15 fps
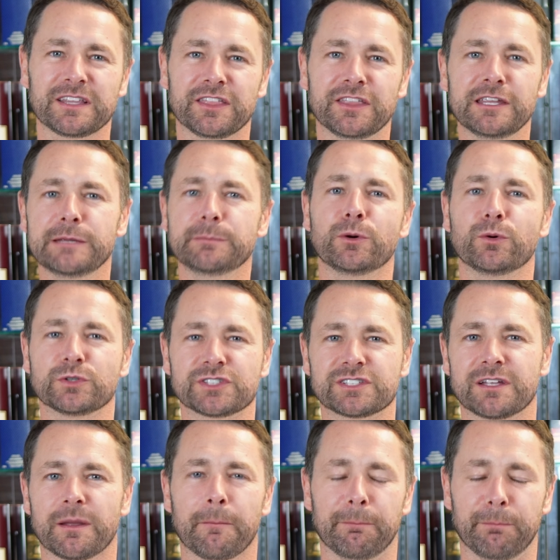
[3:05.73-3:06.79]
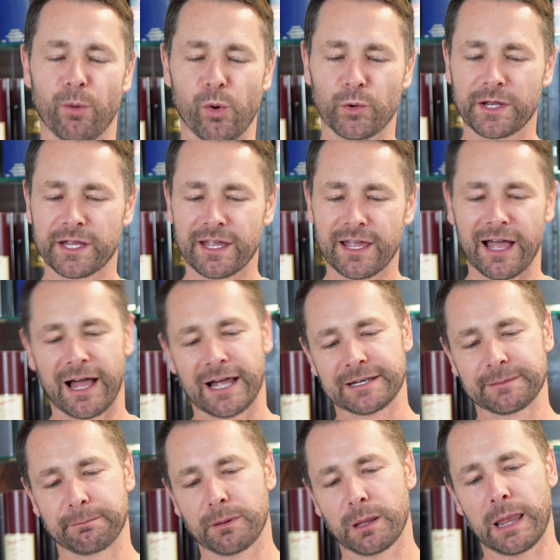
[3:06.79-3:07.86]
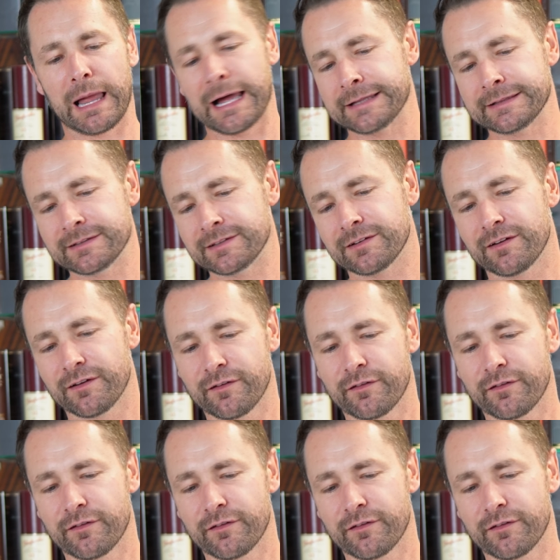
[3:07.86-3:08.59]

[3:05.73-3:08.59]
the most boring and bland